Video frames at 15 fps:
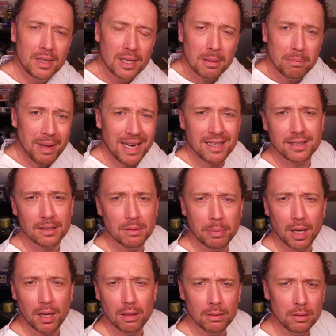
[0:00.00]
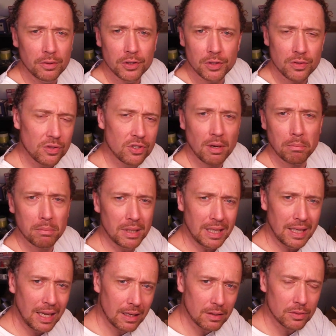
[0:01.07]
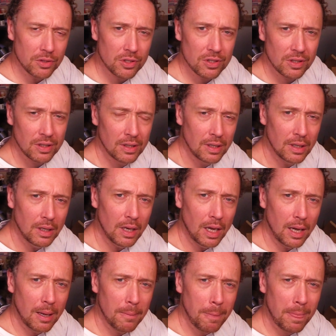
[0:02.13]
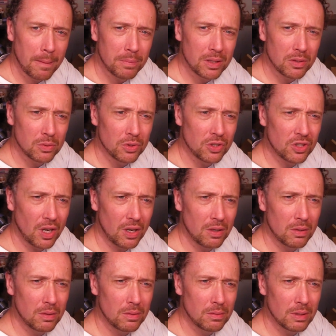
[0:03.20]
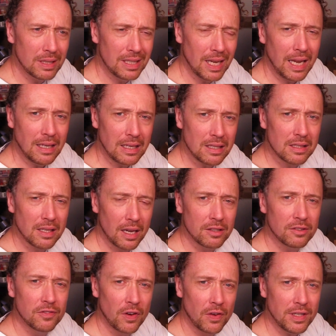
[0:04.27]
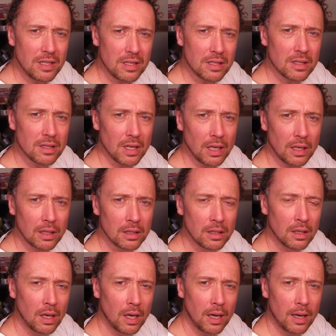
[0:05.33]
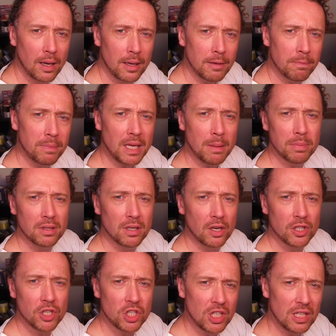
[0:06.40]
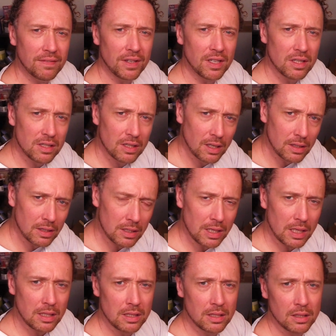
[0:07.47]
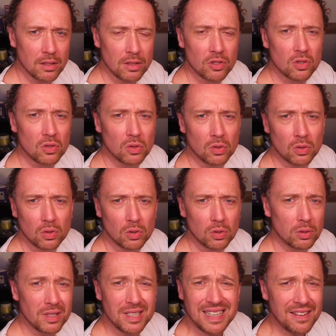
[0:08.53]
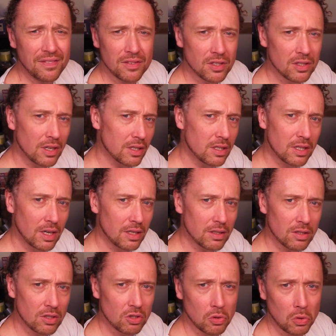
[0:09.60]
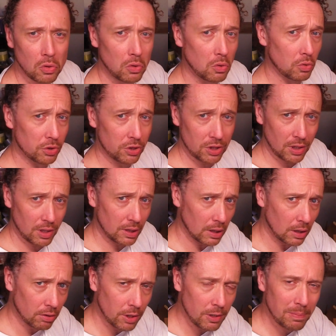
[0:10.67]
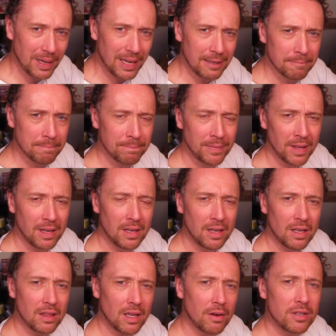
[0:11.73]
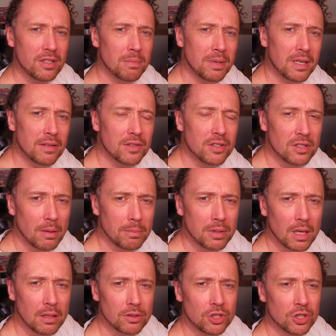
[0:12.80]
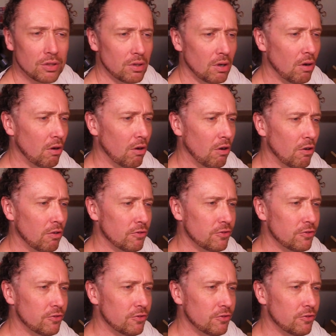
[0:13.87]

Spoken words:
a better bow than somebody else. But also, again, it's that advice thing. If people aren't achieving a certain distance or even a certain score or a certain grouping, there is a bit of a subculture of